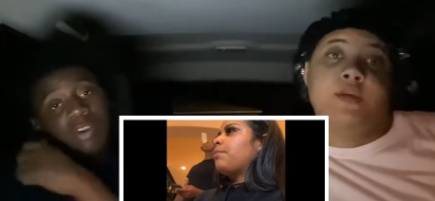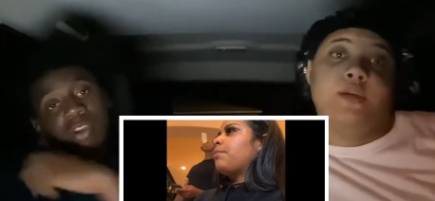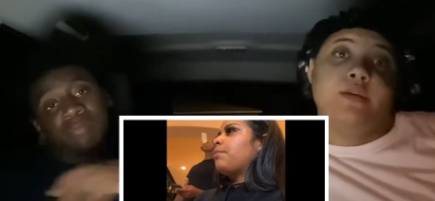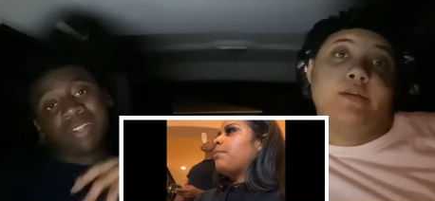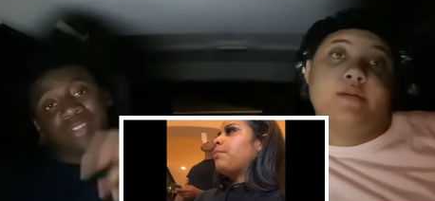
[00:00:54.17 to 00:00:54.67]

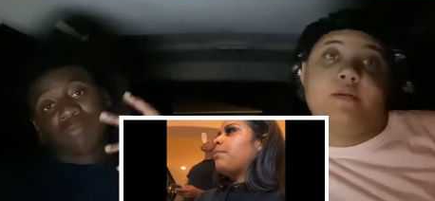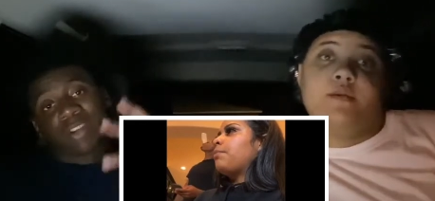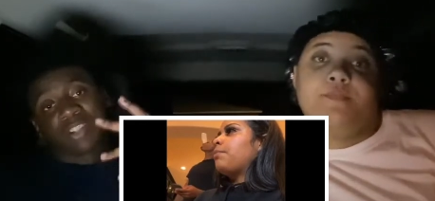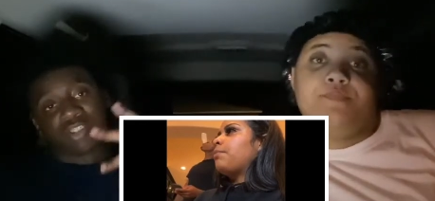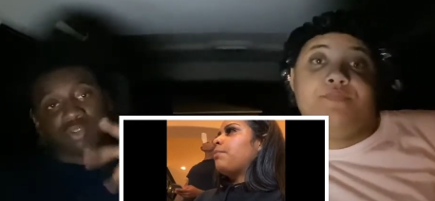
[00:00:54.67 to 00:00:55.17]
Speaker 1: which yep. it wasn't
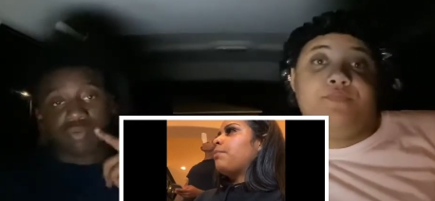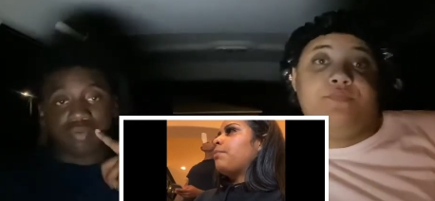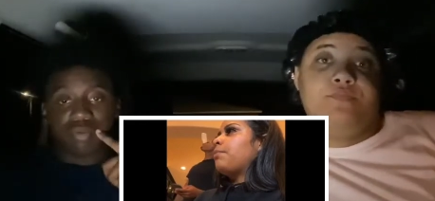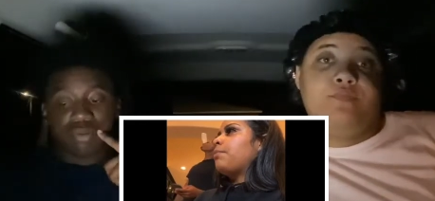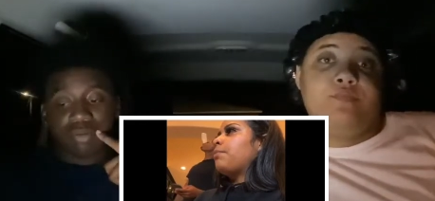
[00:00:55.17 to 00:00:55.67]
true.
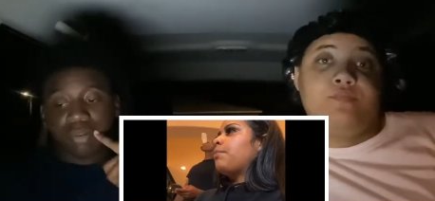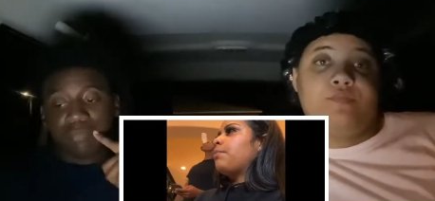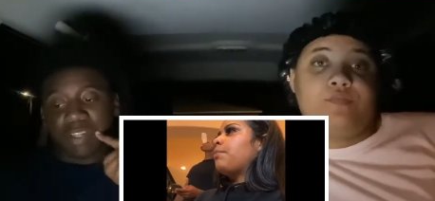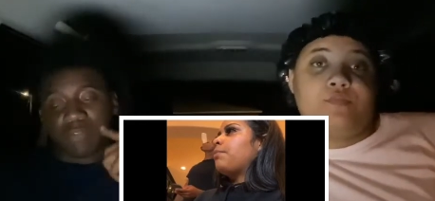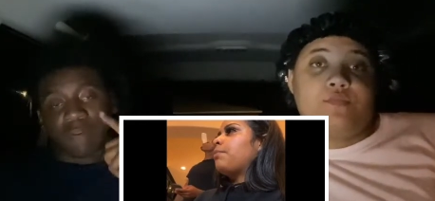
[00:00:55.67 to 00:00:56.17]
Because
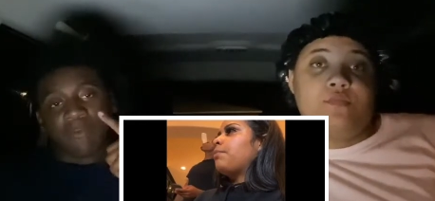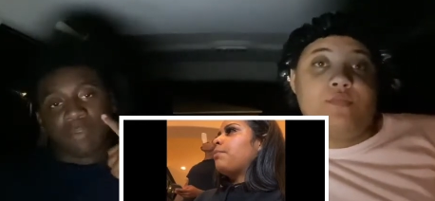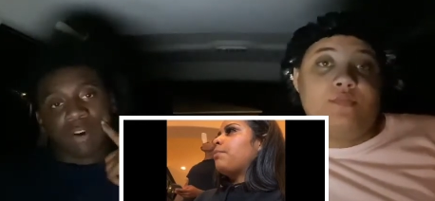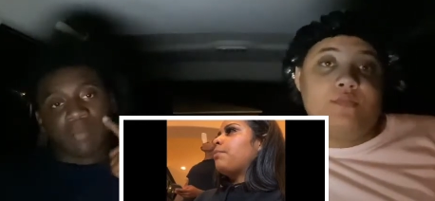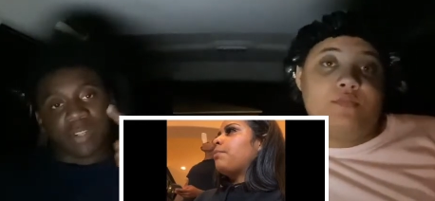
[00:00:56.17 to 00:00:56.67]
why would
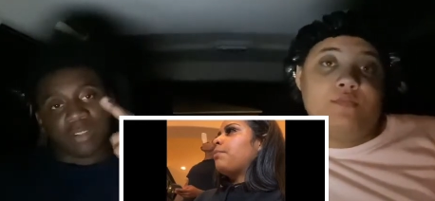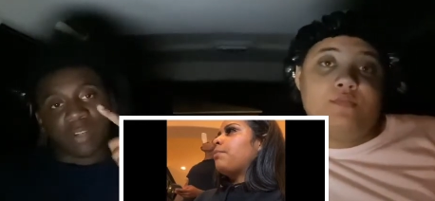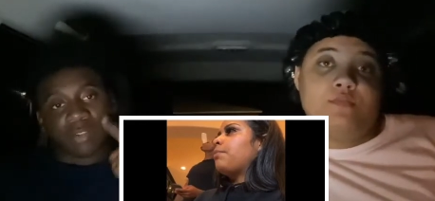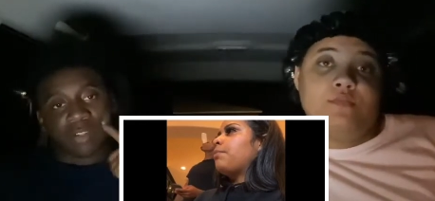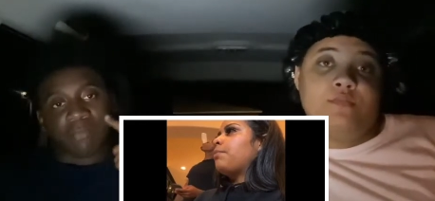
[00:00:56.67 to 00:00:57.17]
Carmen sleep with
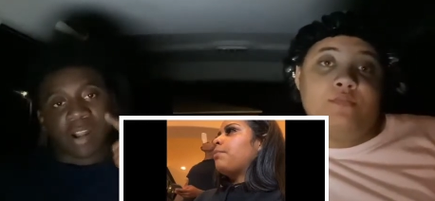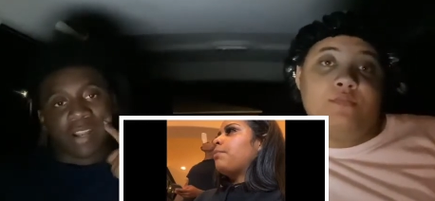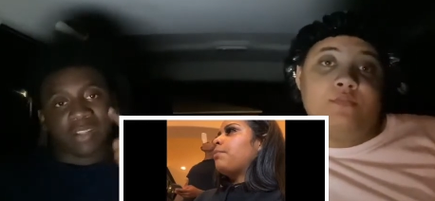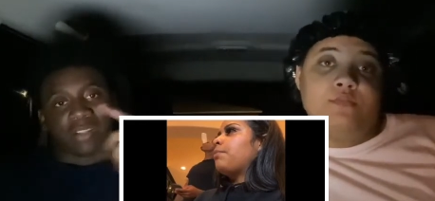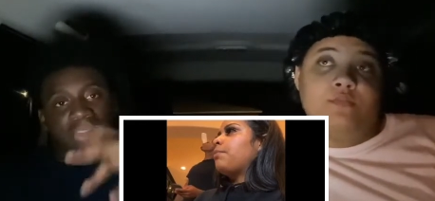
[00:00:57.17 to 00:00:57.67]
somebody
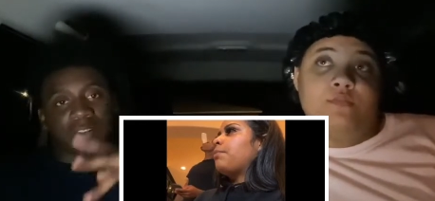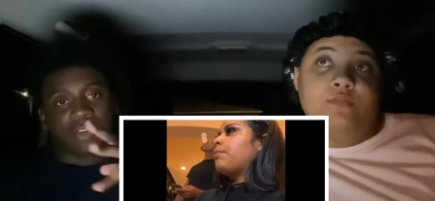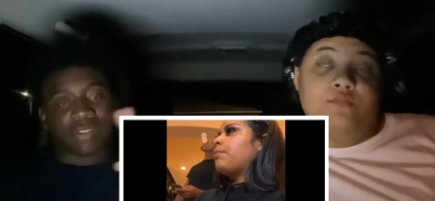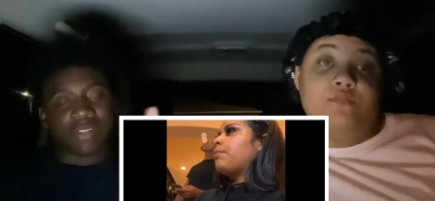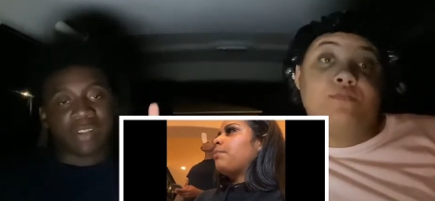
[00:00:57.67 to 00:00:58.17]
that's close
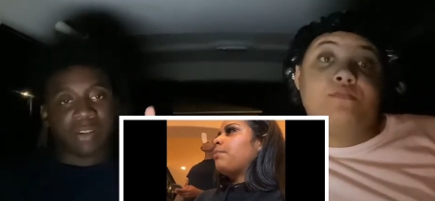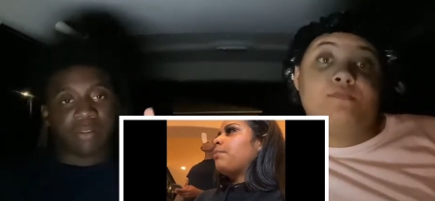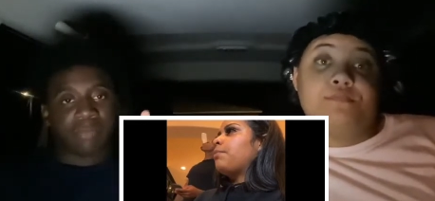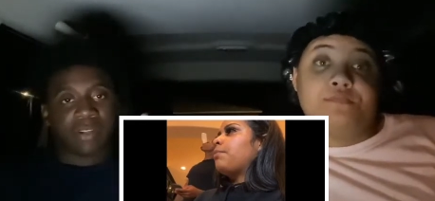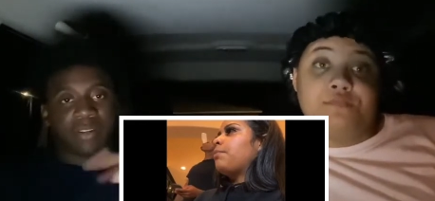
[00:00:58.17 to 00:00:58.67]
as them? Mm
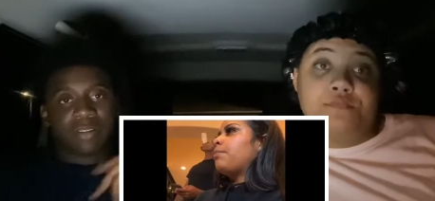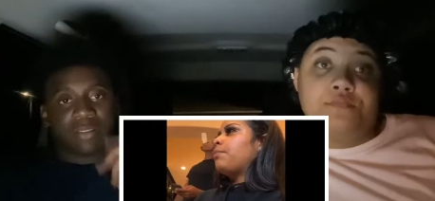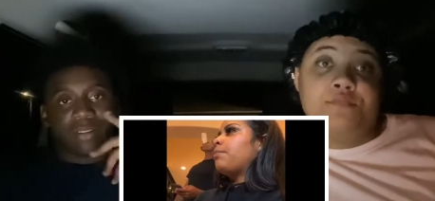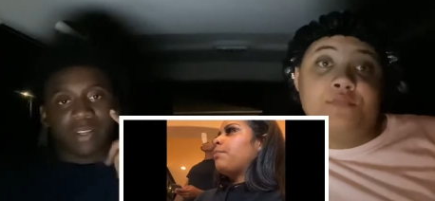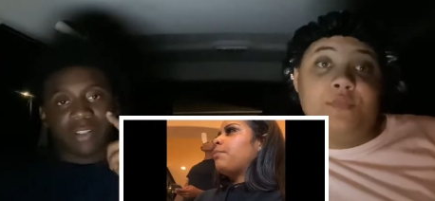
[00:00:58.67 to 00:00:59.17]
-hmm.
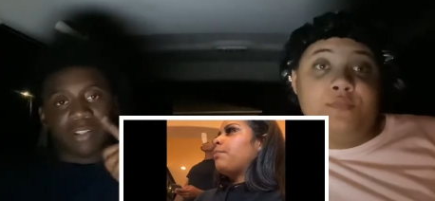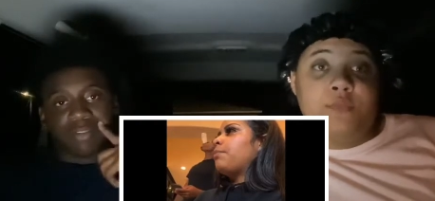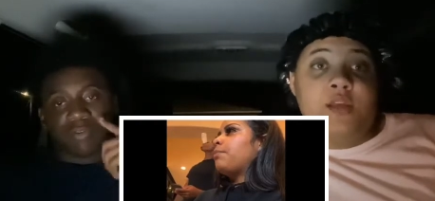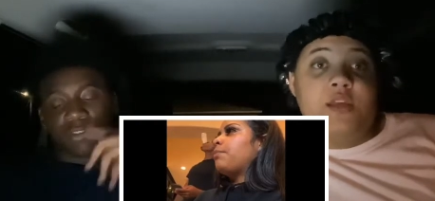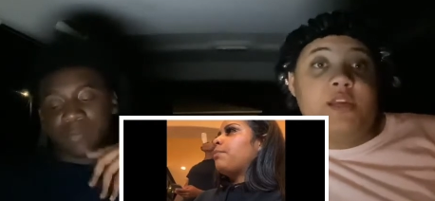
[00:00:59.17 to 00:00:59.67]
And she don't
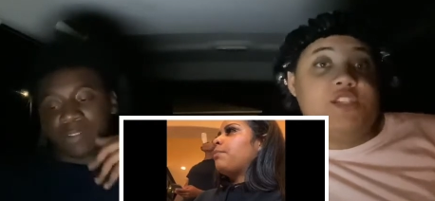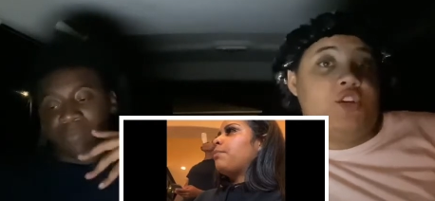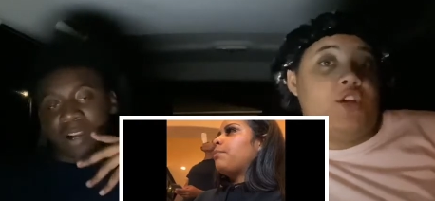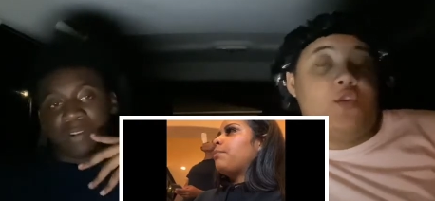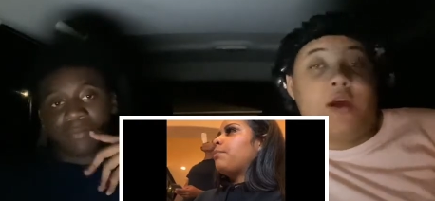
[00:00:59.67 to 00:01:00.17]
Corey. And she already
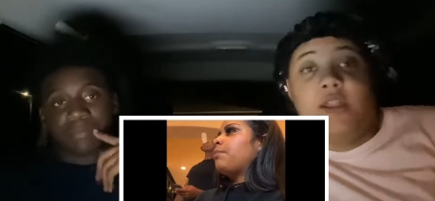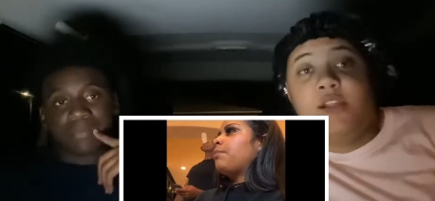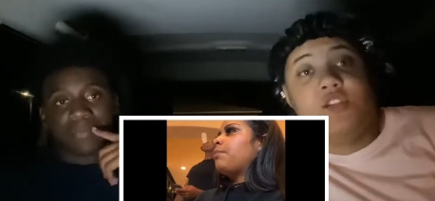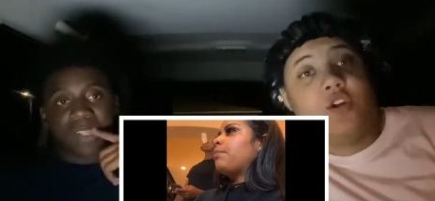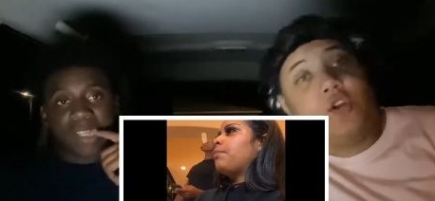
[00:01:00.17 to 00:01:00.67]
know how.
Speaker 2: And she
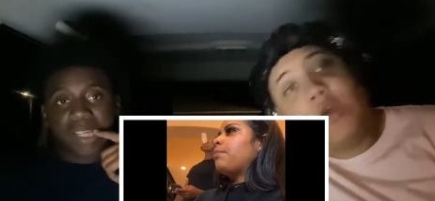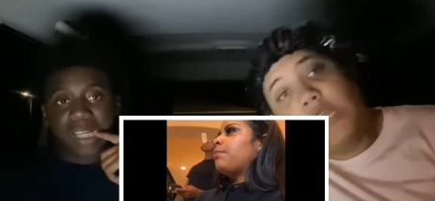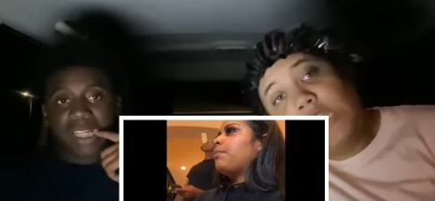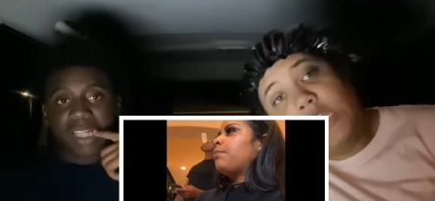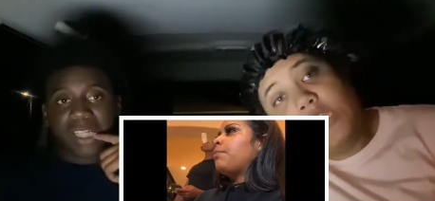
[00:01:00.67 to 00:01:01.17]
already know how Neek
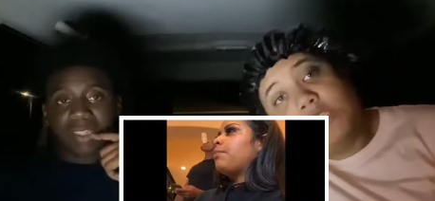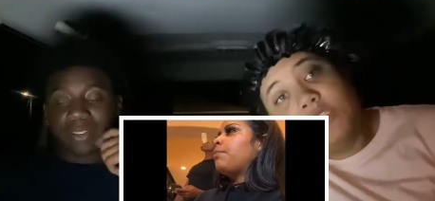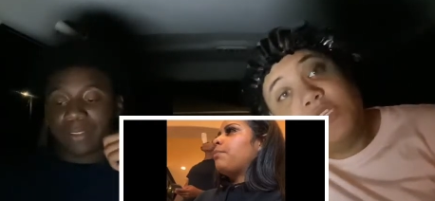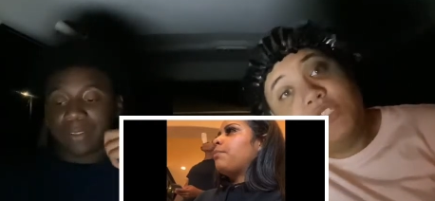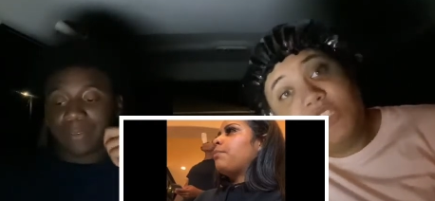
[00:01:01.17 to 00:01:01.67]
is, and
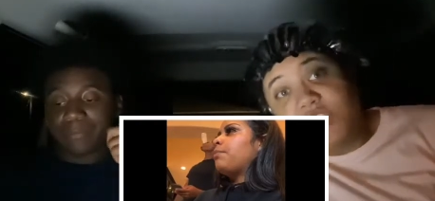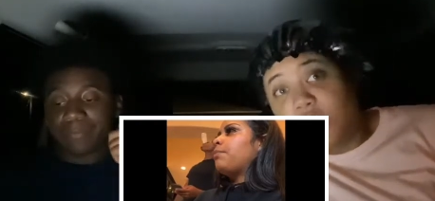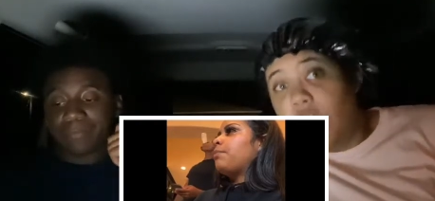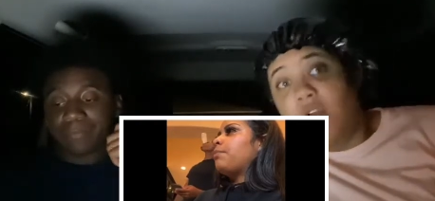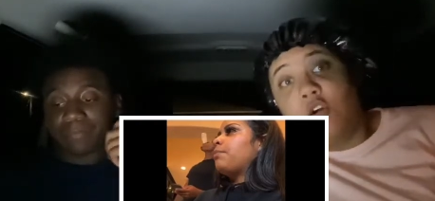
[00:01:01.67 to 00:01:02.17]
she should know
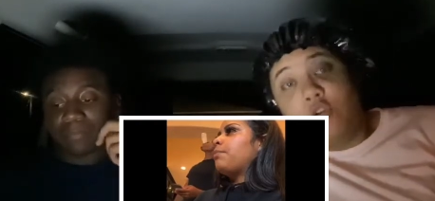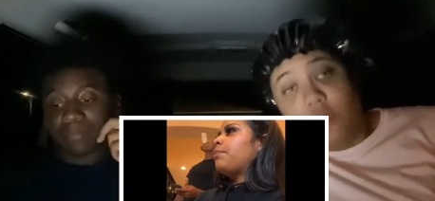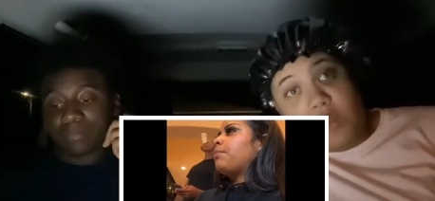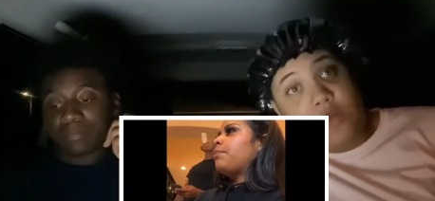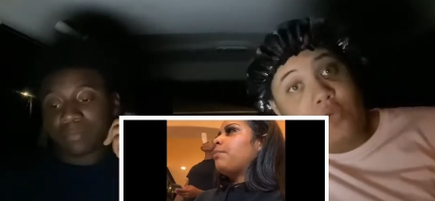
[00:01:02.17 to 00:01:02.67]
how how
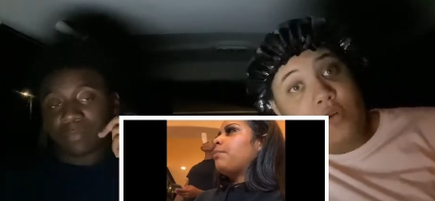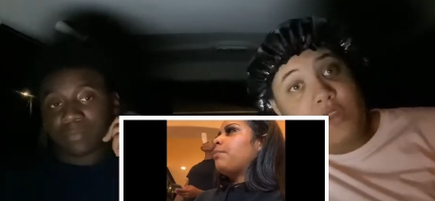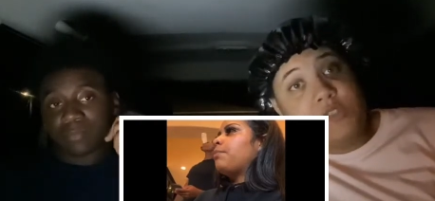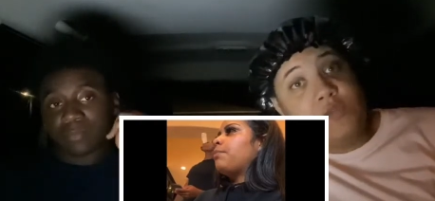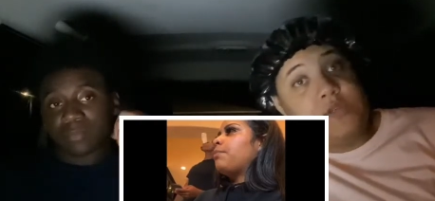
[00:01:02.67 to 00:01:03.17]
Corey is
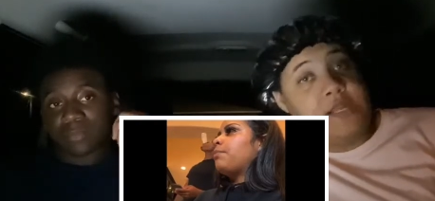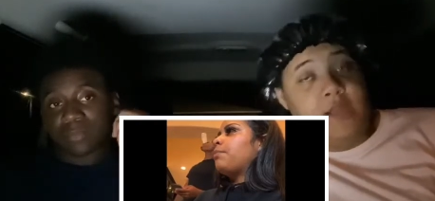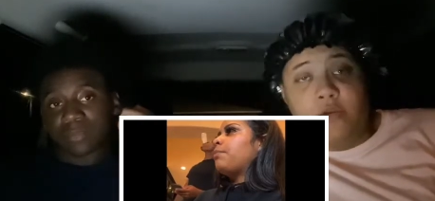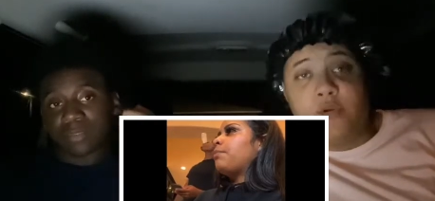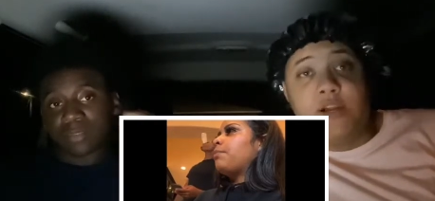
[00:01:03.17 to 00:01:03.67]
too. Cause that nigga
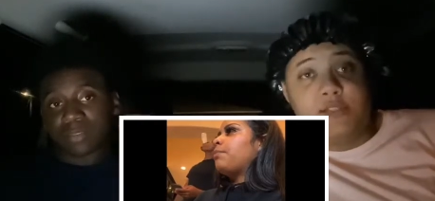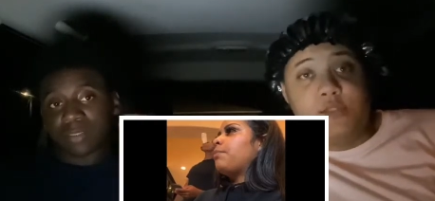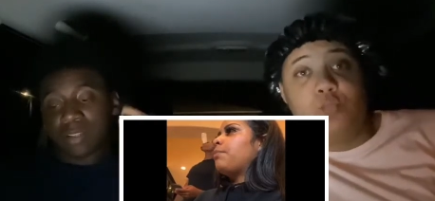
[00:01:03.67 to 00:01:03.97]
crazy too